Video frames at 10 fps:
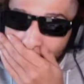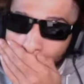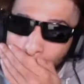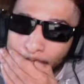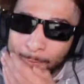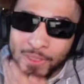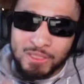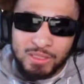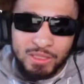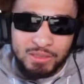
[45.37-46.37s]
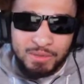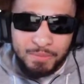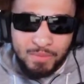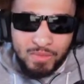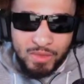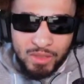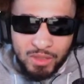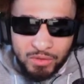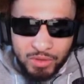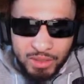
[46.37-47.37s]
Mustache.
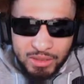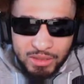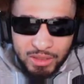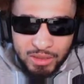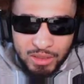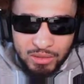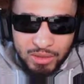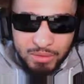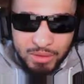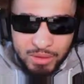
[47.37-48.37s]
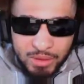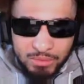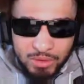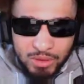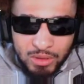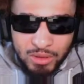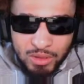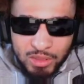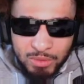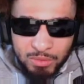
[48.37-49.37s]
If you like this, check it out. Yep, yep, yep.
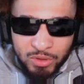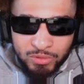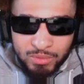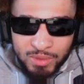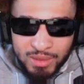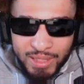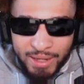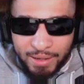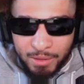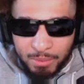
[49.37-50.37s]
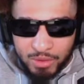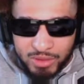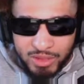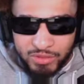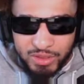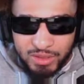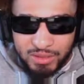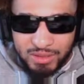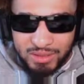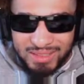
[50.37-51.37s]
Lost my bro from. Damn. Just recently.
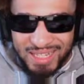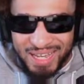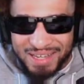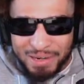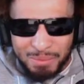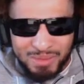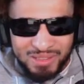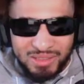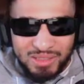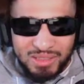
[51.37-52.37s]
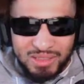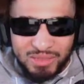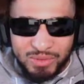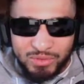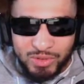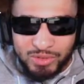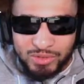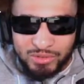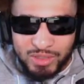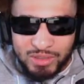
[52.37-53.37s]
Damn. This was really
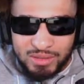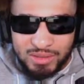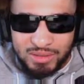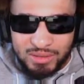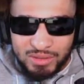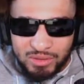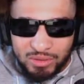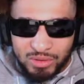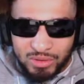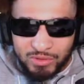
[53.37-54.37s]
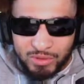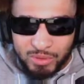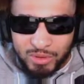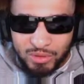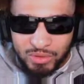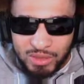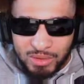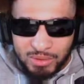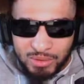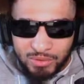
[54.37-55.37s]
refreshing. This dude deserves to be noticed. Keep
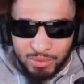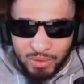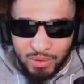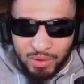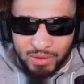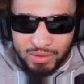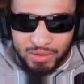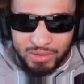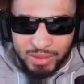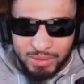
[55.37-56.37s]
spinning from your heart. Oh, yeah.